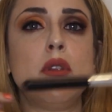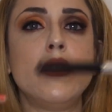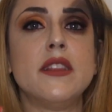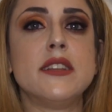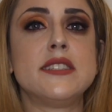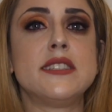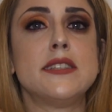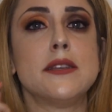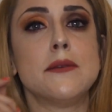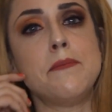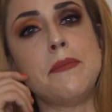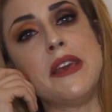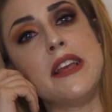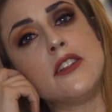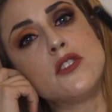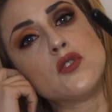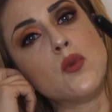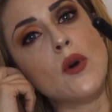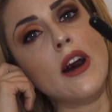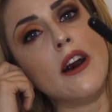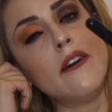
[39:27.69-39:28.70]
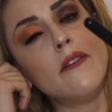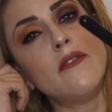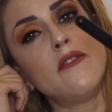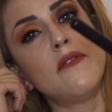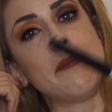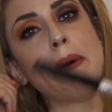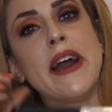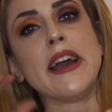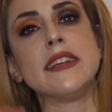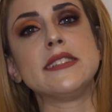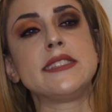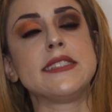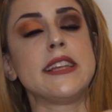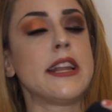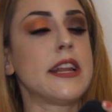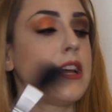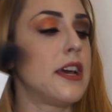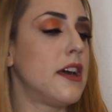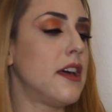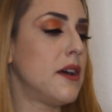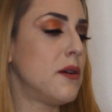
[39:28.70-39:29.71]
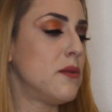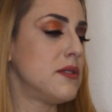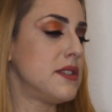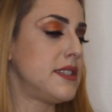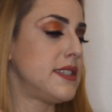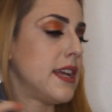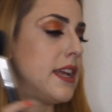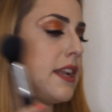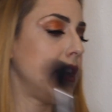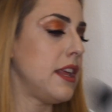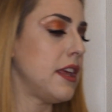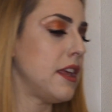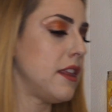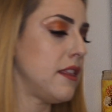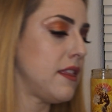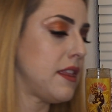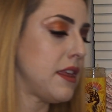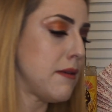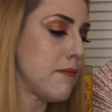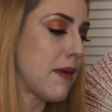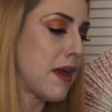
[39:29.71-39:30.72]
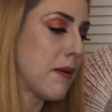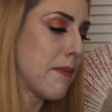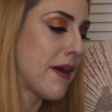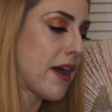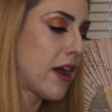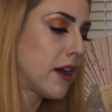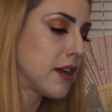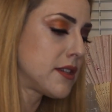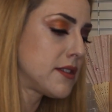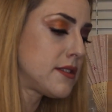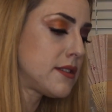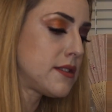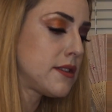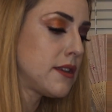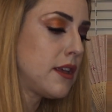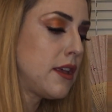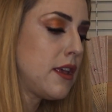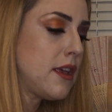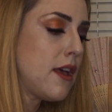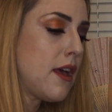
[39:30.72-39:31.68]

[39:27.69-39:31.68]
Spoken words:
This is the P12 by Aesthetica. It was sent in the May box.